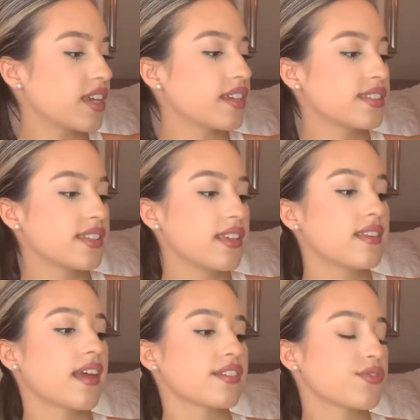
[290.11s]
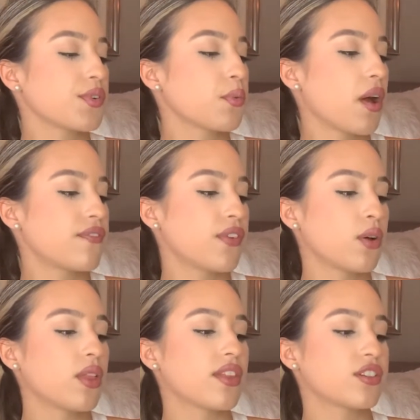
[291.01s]
It's the Nice For What
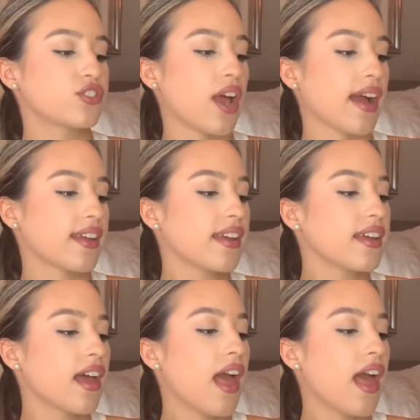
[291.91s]
faux leather jacket.